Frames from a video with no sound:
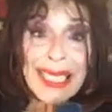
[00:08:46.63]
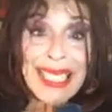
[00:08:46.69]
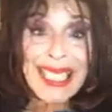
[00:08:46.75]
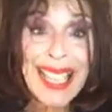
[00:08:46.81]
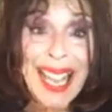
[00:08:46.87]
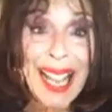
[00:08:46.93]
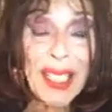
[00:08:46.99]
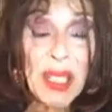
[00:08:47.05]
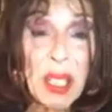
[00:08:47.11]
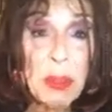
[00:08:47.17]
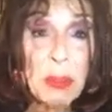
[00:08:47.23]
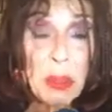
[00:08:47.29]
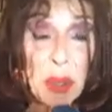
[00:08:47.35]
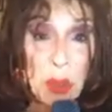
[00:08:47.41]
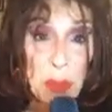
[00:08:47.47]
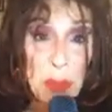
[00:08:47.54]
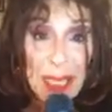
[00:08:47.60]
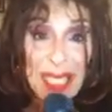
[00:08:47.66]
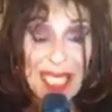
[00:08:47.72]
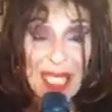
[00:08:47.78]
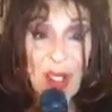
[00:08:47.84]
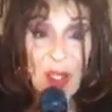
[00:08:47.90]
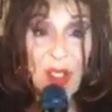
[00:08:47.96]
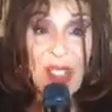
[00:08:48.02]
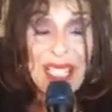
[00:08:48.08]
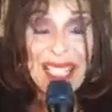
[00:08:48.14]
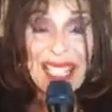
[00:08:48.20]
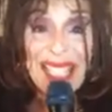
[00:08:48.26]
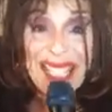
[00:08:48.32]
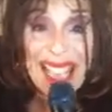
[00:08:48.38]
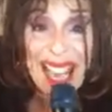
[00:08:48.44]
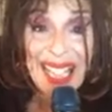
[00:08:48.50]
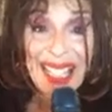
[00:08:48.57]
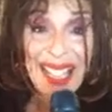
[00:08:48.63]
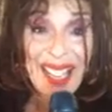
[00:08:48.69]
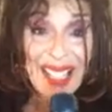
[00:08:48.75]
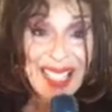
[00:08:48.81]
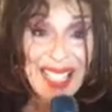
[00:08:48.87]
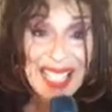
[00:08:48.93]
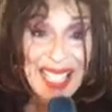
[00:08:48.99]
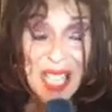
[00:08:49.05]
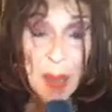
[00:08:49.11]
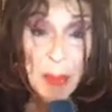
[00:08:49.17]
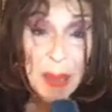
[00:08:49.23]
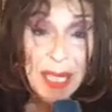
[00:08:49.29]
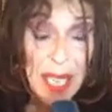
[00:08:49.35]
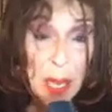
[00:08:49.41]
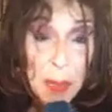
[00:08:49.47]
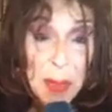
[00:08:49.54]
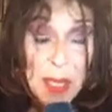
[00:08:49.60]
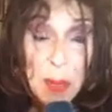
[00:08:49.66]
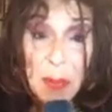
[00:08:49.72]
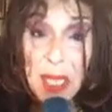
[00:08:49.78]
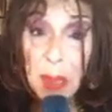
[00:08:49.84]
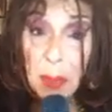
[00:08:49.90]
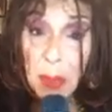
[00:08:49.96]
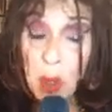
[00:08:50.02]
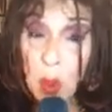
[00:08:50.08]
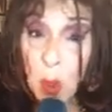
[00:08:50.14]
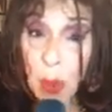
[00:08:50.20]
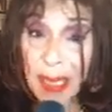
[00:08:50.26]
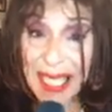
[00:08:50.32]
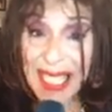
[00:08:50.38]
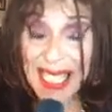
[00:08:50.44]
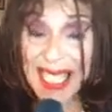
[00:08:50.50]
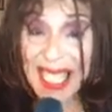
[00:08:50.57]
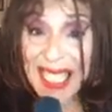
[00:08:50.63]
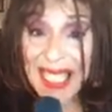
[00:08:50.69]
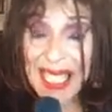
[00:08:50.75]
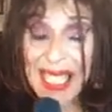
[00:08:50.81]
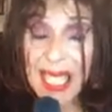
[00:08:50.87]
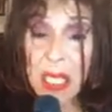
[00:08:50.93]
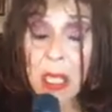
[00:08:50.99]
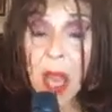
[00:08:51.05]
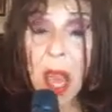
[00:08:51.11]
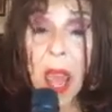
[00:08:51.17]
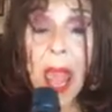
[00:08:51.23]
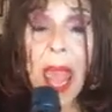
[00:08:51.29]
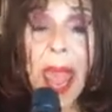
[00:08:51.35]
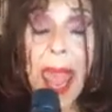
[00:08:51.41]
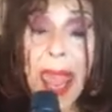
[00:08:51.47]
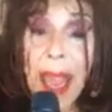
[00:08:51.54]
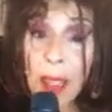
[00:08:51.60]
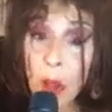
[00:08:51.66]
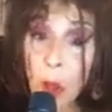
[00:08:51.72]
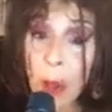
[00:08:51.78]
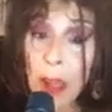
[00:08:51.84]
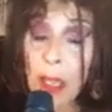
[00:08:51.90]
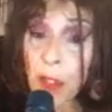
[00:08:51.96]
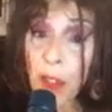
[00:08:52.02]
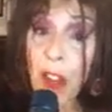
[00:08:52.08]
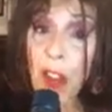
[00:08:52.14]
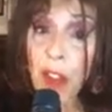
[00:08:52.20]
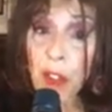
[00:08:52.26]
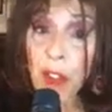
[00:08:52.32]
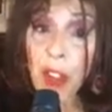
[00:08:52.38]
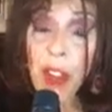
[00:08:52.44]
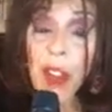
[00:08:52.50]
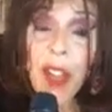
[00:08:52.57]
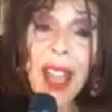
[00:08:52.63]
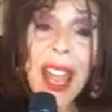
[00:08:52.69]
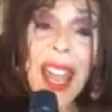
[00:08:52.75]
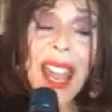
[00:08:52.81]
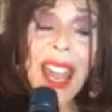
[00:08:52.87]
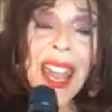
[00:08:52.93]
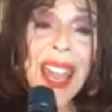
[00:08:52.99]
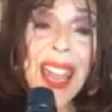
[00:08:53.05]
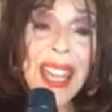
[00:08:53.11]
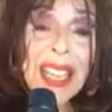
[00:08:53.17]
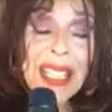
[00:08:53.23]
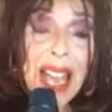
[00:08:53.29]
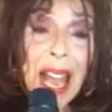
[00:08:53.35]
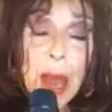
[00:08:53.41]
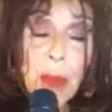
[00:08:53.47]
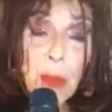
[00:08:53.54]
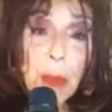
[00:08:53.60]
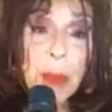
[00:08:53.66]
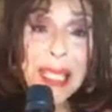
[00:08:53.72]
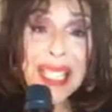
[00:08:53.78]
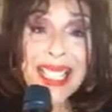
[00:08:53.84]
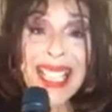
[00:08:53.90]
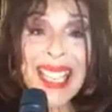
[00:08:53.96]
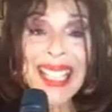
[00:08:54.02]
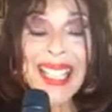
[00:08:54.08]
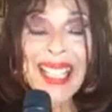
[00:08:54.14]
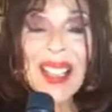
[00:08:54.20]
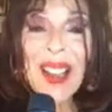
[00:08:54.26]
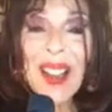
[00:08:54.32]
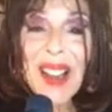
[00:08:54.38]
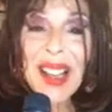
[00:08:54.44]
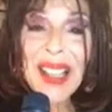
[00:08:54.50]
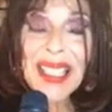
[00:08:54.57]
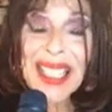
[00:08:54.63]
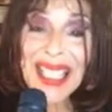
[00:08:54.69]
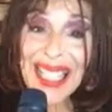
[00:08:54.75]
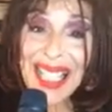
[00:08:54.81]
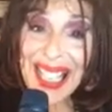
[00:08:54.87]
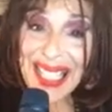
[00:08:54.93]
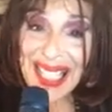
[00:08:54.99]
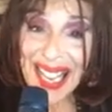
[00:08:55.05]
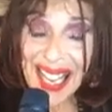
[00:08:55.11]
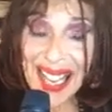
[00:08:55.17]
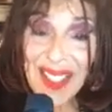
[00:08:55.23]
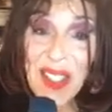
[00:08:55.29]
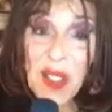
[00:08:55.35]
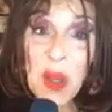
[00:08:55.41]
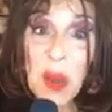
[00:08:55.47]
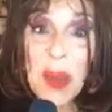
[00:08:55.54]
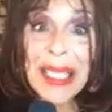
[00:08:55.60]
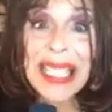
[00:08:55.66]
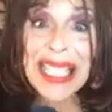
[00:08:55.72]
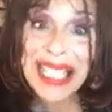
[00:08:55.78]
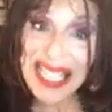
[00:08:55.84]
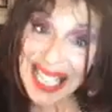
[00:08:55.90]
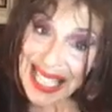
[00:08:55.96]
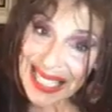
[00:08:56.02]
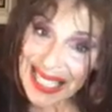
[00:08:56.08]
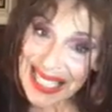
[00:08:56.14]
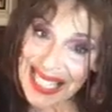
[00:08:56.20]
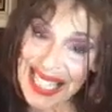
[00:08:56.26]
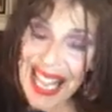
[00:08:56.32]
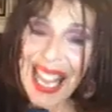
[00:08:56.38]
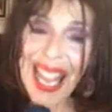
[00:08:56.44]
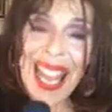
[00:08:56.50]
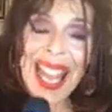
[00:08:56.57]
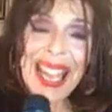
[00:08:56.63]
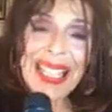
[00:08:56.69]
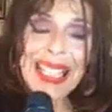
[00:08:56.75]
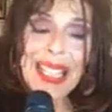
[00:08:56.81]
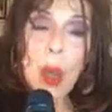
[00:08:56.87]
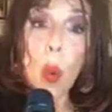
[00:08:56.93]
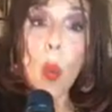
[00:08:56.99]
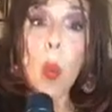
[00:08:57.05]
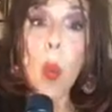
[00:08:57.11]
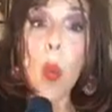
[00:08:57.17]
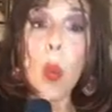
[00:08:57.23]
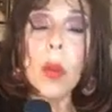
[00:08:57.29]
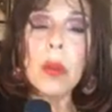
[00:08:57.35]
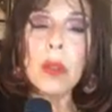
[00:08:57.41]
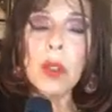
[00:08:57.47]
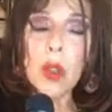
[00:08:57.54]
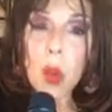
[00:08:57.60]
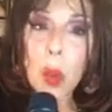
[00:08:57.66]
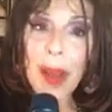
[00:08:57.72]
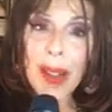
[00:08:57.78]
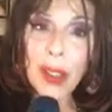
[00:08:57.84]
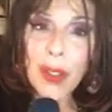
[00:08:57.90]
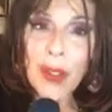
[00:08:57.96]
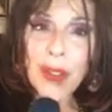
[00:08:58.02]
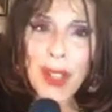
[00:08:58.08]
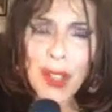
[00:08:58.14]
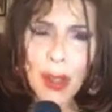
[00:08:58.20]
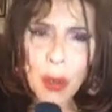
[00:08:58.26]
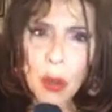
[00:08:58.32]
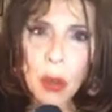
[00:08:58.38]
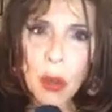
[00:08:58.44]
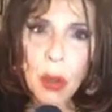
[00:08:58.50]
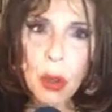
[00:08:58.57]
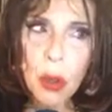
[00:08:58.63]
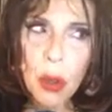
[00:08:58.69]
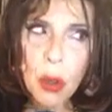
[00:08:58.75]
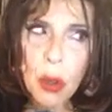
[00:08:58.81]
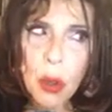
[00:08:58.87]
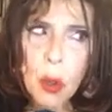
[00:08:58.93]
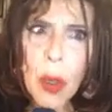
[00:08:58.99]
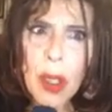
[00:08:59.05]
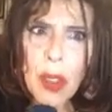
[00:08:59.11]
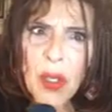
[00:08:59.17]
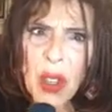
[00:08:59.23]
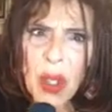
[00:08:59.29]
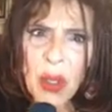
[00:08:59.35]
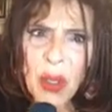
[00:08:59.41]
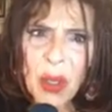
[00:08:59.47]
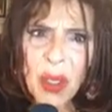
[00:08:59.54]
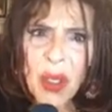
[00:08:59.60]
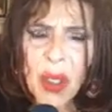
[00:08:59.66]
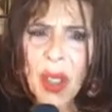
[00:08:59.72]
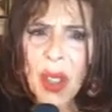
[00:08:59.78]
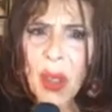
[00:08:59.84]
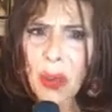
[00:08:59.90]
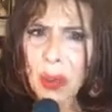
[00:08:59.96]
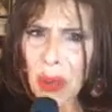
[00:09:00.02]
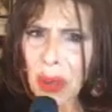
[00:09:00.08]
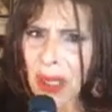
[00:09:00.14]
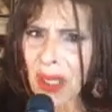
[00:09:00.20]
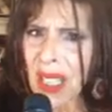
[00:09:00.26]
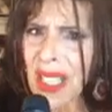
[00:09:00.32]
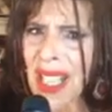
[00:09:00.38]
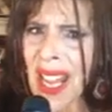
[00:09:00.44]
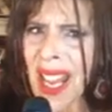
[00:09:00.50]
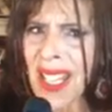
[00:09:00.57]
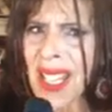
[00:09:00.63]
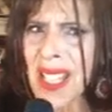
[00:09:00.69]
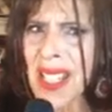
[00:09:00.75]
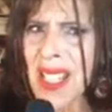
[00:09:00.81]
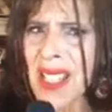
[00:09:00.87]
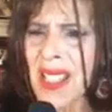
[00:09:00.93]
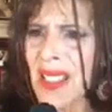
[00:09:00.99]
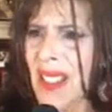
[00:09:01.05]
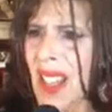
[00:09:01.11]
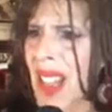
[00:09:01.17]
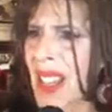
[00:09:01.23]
an Italian mood because the Festa Italiana is coming up September 26th and 25th. And I will be singing on Sunday, the 26th, at 12 noon. 12 noon? Really, Dennis?